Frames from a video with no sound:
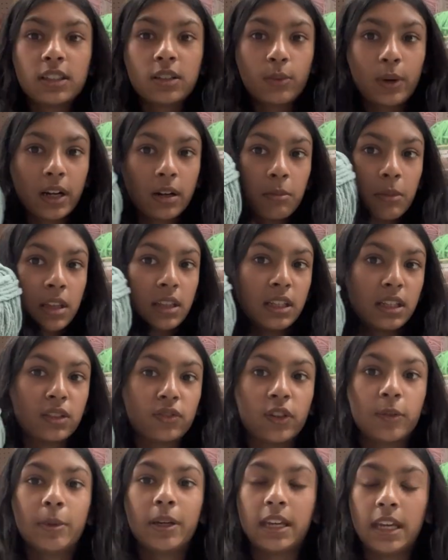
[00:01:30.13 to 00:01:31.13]
recommend these
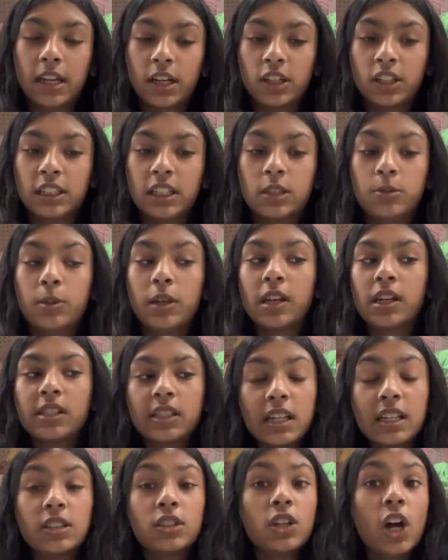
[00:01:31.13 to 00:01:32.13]
for beginners is because
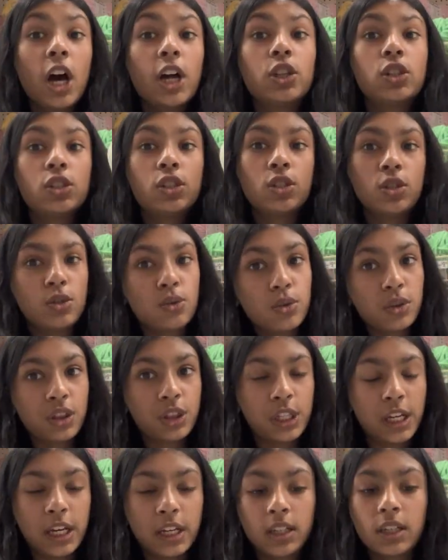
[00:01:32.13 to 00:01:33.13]
it's not too
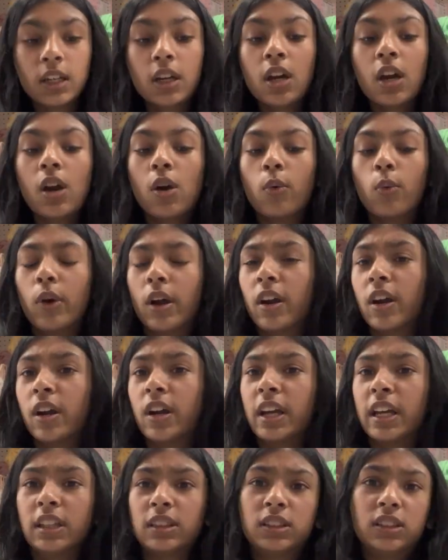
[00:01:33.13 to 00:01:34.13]
thick where
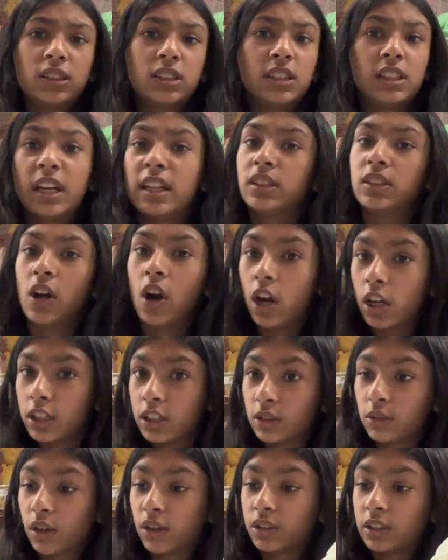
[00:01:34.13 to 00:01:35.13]
it gets hard to
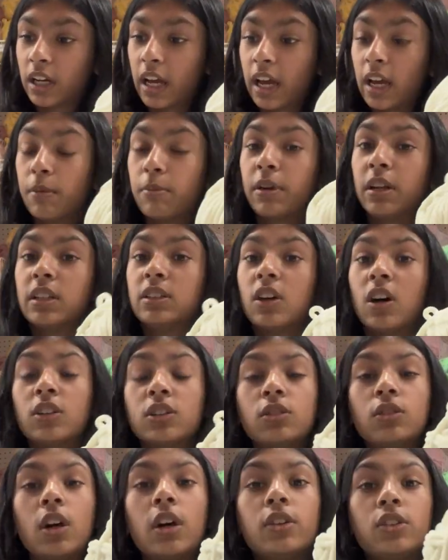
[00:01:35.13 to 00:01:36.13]
crochet, but it's also
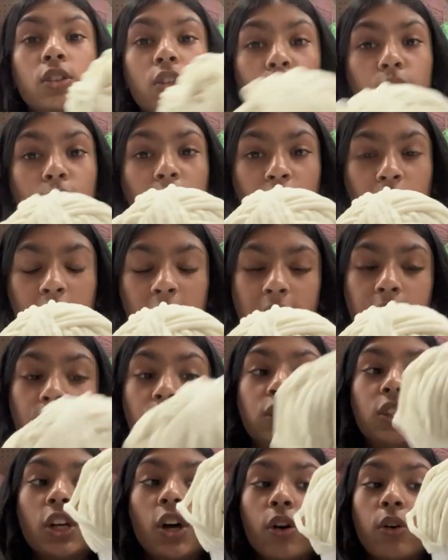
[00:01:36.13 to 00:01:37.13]
not too thin,
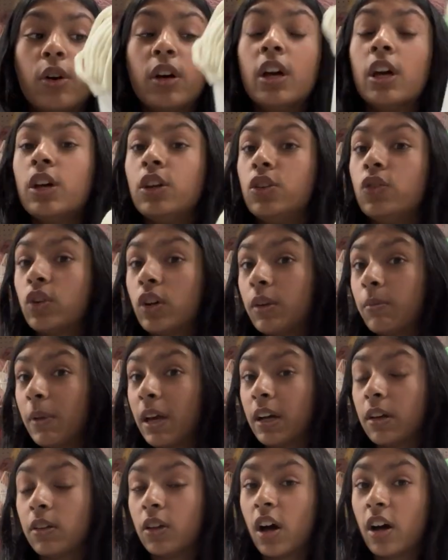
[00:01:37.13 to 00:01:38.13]
so you can make
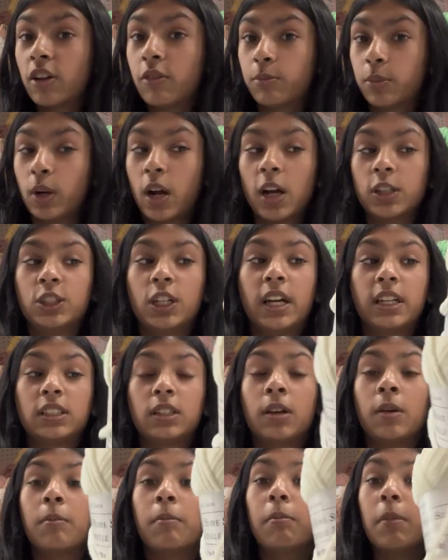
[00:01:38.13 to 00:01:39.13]
a lot of projects
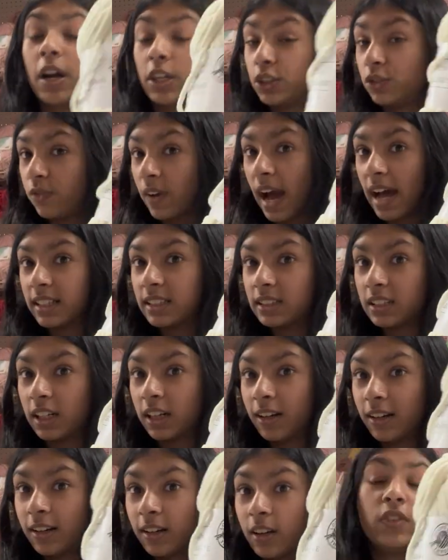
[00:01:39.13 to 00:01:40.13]
much
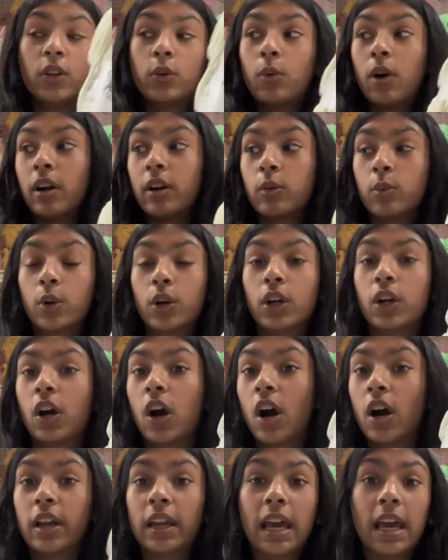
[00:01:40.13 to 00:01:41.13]
faster. If you want to work
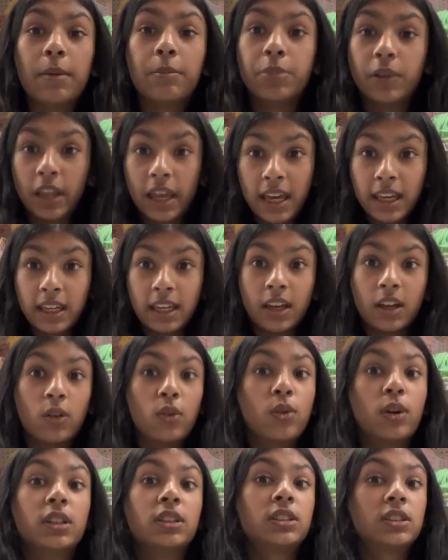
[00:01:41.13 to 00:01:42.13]
on a blanket or
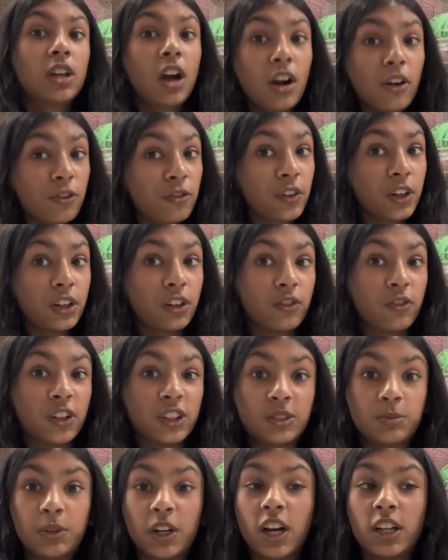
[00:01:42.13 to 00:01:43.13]
a scarf for your
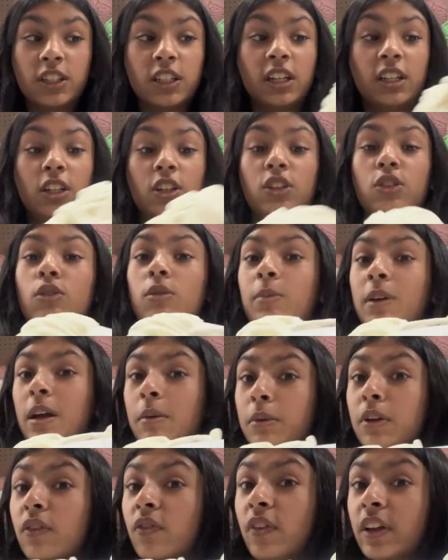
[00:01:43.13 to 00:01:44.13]
first project, you will be able
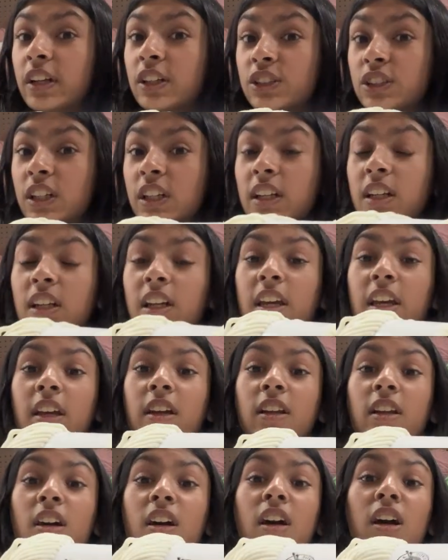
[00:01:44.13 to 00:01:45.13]
to finish it
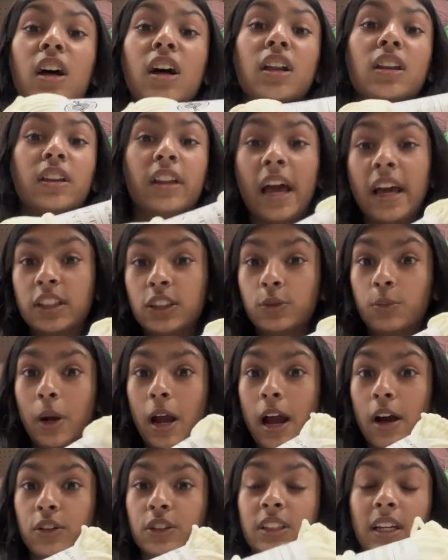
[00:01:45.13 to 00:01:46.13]
in less
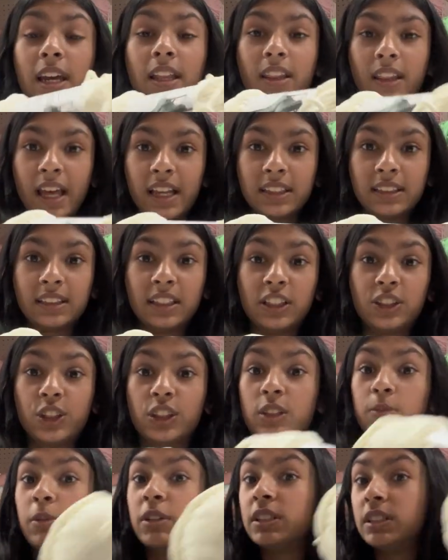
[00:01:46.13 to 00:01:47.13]
rounds and less stitches,
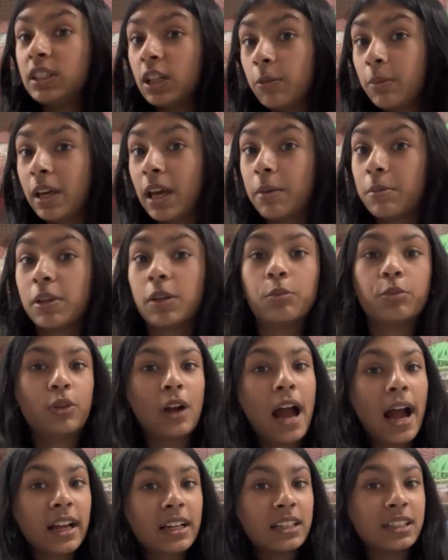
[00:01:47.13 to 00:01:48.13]
but still be able to
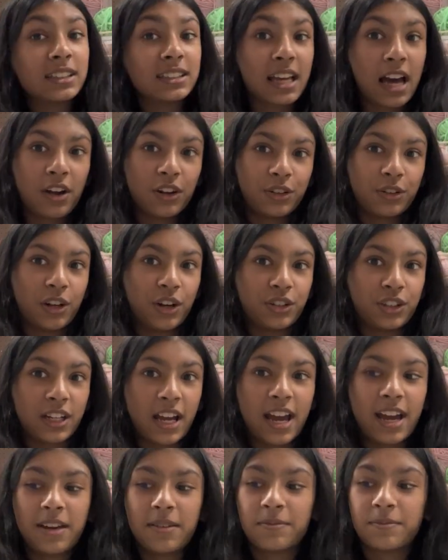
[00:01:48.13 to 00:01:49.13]
practice how to
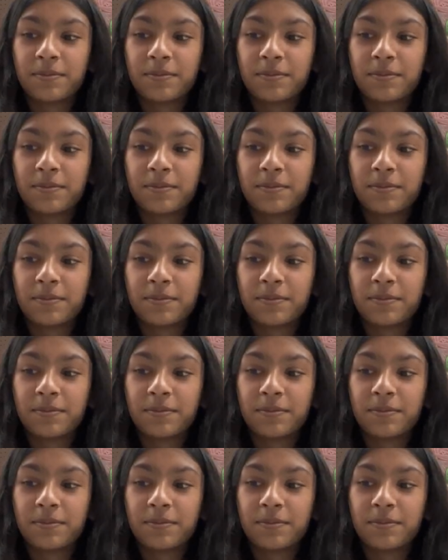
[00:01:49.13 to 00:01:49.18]
crochet.